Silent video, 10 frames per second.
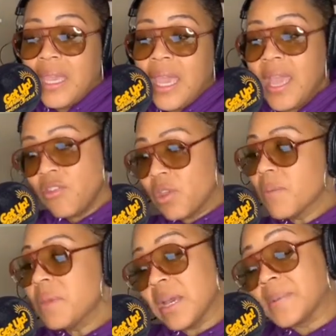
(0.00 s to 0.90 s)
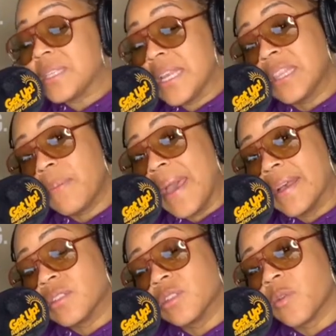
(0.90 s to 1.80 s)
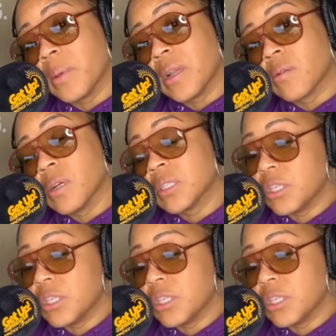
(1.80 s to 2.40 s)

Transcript: And you can be upset at the pastors for being crooks,